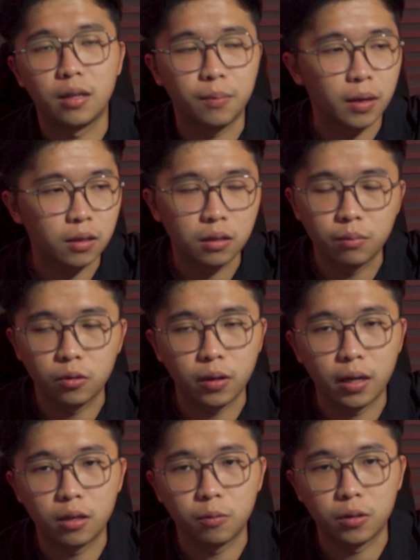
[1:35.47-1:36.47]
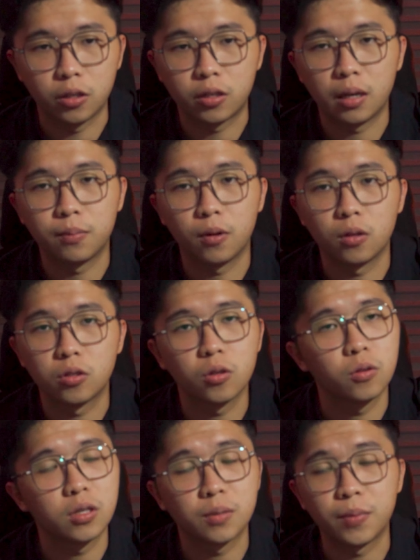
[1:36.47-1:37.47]
they bundle them together with the tripod,
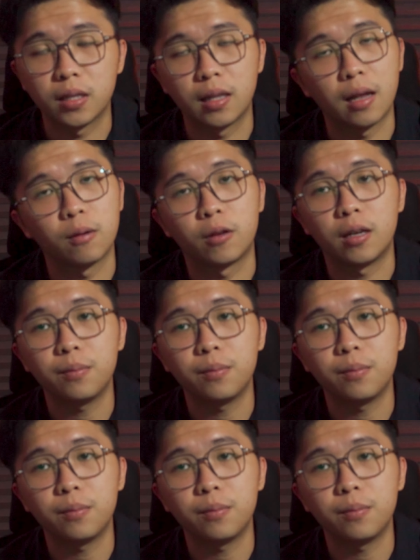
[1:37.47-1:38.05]
so just pick that one